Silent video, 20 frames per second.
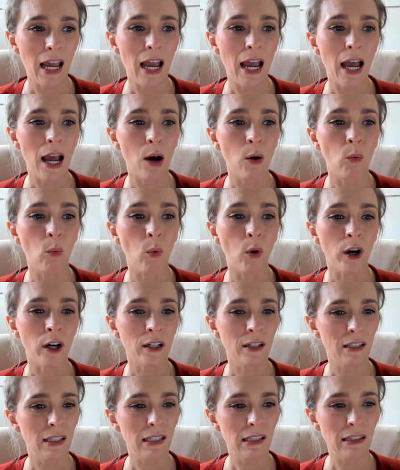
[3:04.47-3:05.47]
and
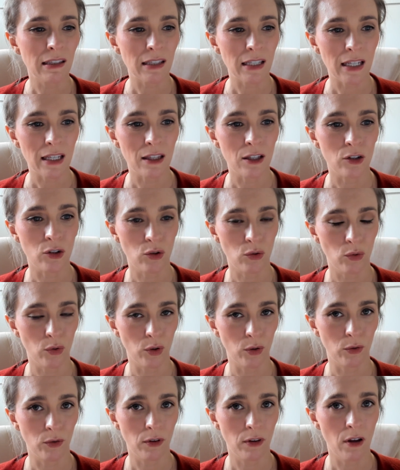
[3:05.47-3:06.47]
work to see the
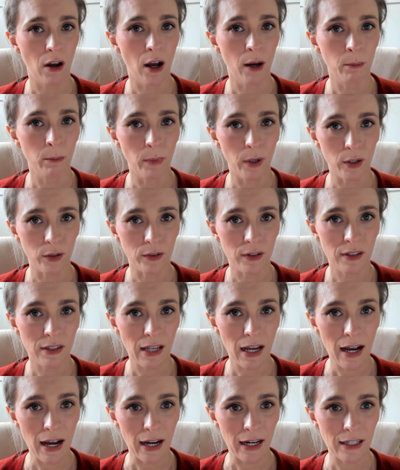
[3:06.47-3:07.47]
truth on both
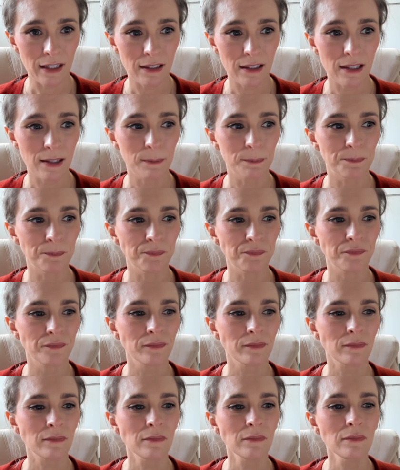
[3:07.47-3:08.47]
sides.
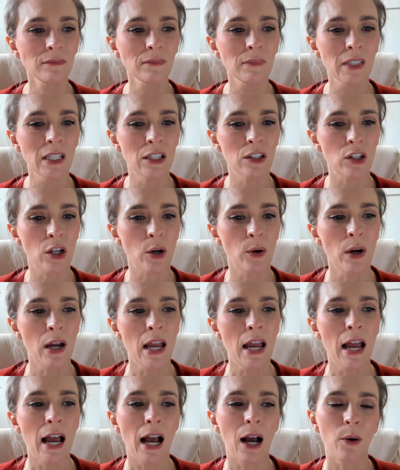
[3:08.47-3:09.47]
So,
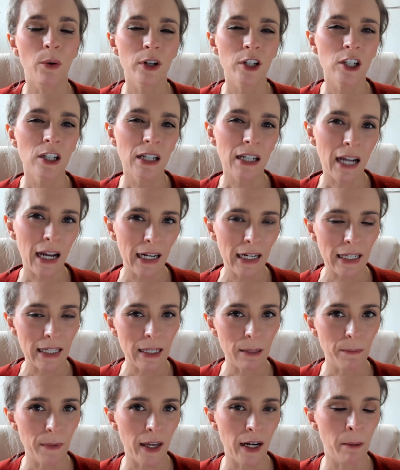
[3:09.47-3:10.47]
I want you to kind of
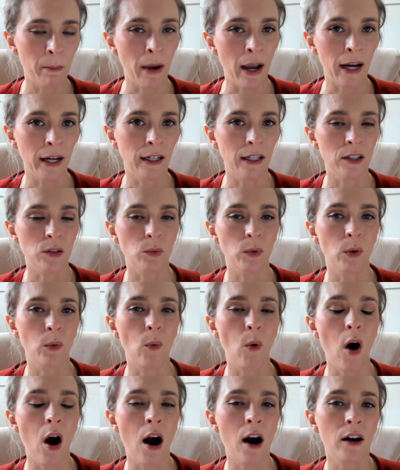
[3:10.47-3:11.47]
keep that in mind as we
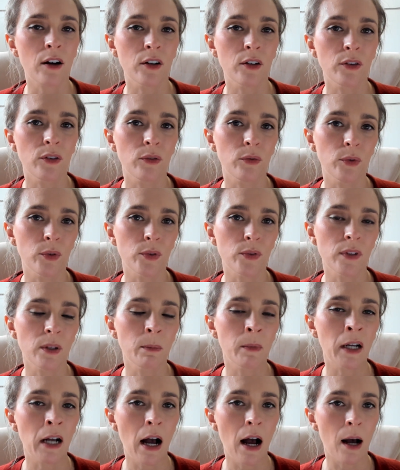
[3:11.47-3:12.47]
walk through
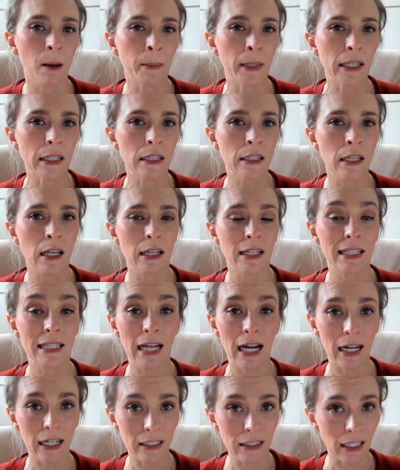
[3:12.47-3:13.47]
some common
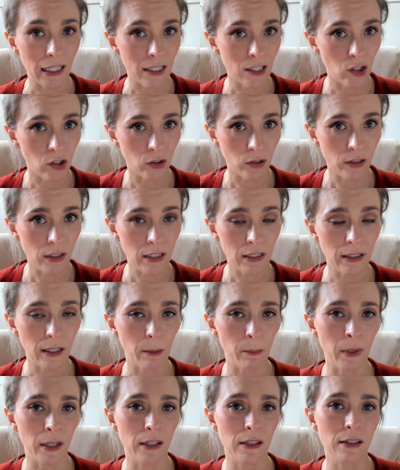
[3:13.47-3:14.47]
dialectical
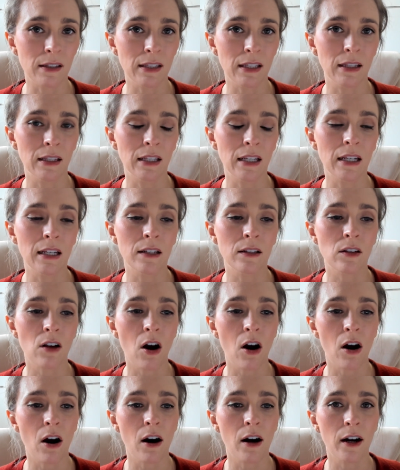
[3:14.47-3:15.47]
dilemmas, and these
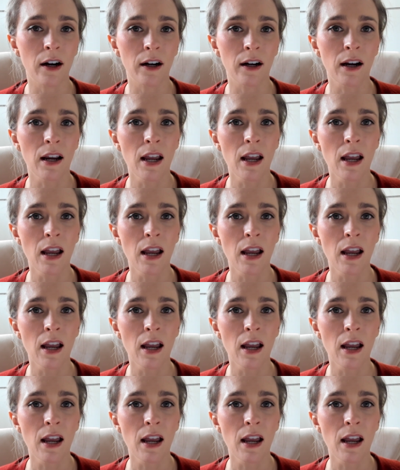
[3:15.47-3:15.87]
are